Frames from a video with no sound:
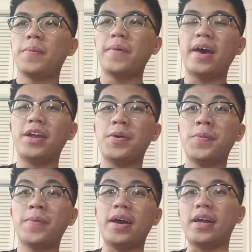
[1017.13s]
Man,
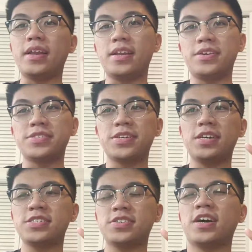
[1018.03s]
oh man, there's so
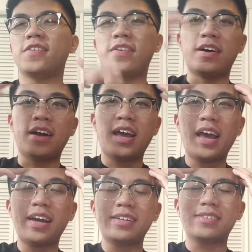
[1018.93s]
much to cover,
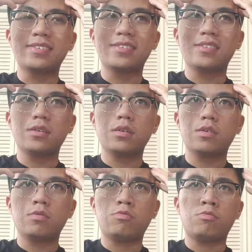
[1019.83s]
and
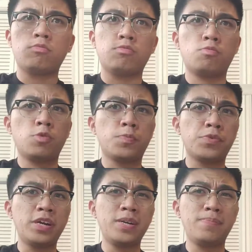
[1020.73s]
we're
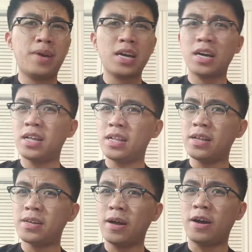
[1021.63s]
bringing back
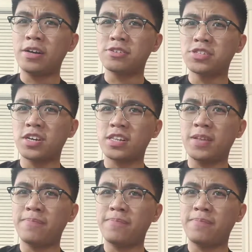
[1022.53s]
Iron Sonic